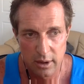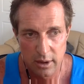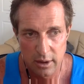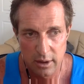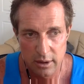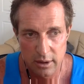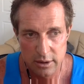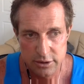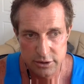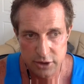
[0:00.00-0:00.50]

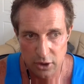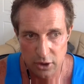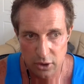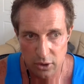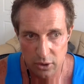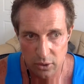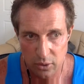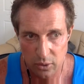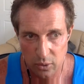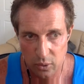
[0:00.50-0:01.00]

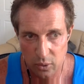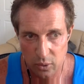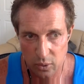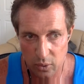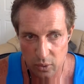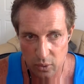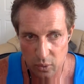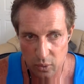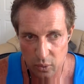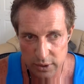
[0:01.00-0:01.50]
so
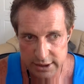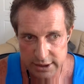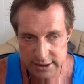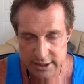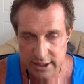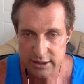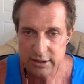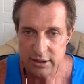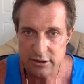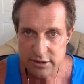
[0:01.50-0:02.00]
when the
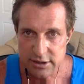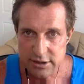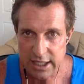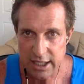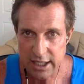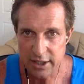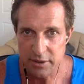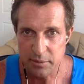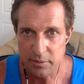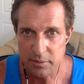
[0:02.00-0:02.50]
sun goes
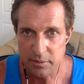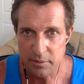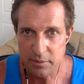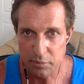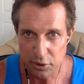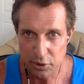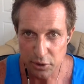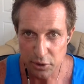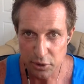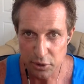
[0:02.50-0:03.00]
down, the
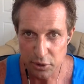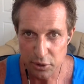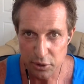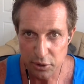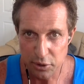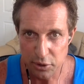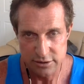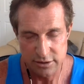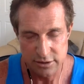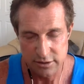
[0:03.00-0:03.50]
blue light
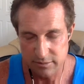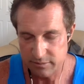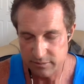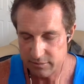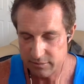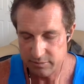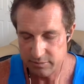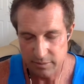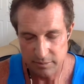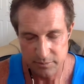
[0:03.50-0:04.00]
goes down,
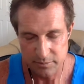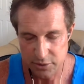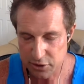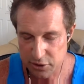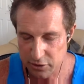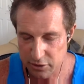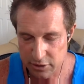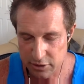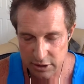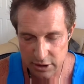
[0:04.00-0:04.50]
as you I'm
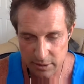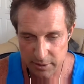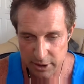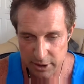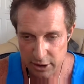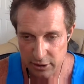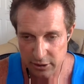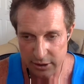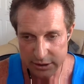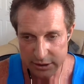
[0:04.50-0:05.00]
sure you talk about
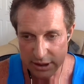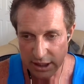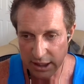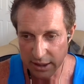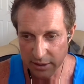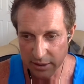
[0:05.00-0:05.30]
all the time.